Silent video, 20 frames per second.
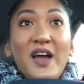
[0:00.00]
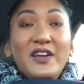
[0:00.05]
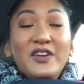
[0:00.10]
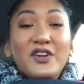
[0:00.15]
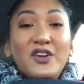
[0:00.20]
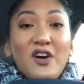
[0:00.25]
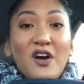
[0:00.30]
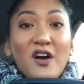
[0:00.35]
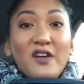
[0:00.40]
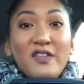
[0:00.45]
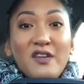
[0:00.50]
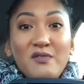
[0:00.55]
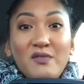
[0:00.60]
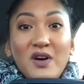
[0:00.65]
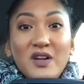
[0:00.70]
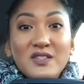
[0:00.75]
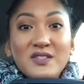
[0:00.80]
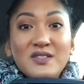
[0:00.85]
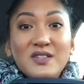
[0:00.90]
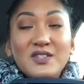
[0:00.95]
a car that
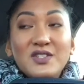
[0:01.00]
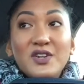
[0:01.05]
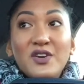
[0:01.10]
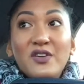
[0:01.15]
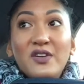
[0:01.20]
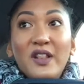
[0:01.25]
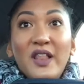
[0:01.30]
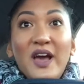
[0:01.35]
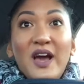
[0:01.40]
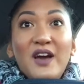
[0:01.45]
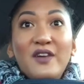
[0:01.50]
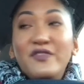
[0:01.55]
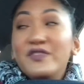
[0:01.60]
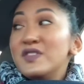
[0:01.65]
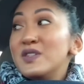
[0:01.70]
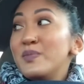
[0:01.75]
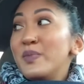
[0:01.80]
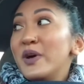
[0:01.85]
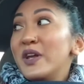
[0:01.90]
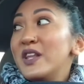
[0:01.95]
wants to turn
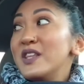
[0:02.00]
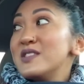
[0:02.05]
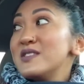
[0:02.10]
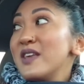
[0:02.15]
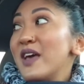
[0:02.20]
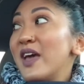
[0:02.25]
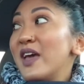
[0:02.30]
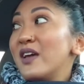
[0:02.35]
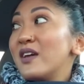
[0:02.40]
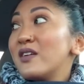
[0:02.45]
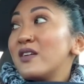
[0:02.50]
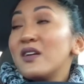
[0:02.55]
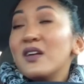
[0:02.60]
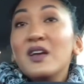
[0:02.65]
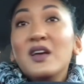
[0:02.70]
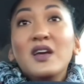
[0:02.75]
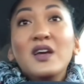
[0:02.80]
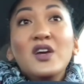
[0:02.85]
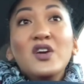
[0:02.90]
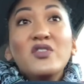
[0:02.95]
left, but it's like
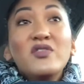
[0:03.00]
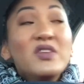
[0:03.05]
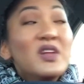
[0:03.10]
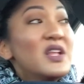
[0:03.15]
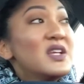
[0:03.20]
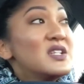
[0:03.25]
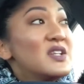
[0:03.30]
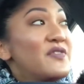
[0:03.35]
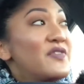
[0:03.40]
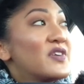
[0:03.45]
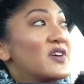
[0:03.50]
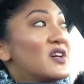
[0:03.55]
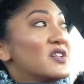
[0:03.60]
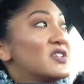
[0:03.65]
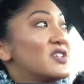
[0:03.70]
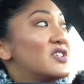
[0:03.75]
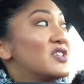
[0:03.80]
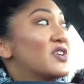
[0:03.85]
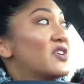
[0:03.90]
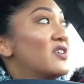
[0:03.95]
really difficult
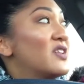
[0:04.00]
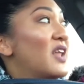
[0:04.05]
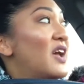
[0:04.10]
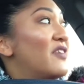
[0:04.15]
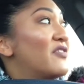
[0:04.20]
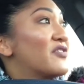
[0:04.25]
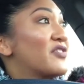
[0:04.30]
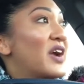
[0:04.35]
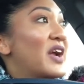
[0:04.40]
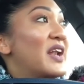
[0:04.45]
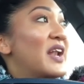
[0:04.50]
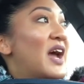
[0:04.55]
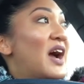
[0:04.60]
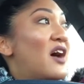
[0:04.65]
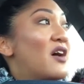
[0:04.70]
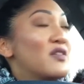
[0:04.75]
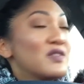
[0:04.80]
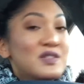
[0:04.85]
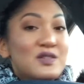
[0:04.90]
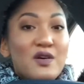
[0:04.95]
to turn left right
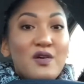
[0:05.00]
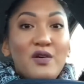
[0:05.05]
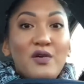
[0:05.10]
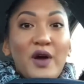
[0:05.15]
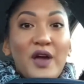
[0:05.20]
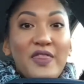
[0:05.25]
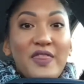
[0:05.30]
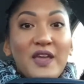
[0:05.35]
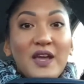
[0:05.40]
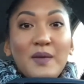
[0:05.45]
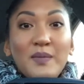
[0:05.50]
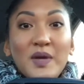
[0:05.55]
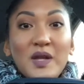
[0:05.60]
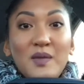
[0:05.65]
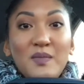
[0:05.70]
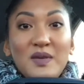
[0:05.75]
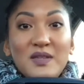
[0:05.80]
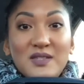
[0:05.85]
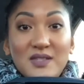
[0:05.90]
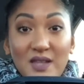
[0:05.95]
now, so I think I'm
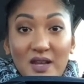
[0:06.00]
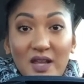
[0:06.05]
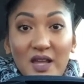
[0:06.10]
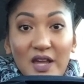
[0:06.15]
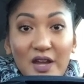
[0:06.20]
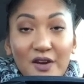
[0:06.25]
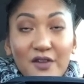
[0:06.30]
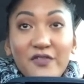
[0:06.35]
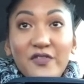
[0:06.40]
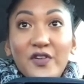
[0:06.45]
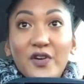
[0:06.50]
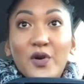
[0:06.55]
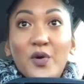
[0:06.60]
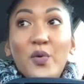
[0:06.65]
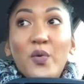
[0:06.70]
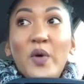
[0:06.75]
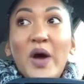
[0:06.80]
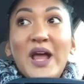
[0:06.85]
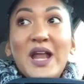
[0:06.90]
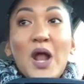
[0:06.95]
gonna be sitting here for
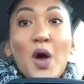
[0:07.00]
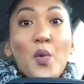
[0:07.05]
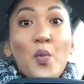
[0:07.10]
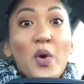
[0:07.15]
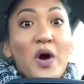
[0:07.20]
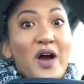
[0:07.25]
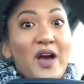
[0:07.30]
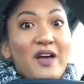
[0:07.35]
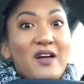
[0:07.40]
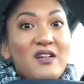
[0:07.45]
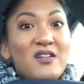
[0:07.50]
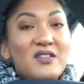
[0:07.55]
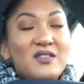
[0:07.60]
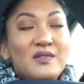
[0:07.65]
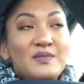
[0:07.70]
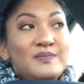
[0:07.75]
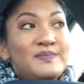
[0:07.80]
quite a while.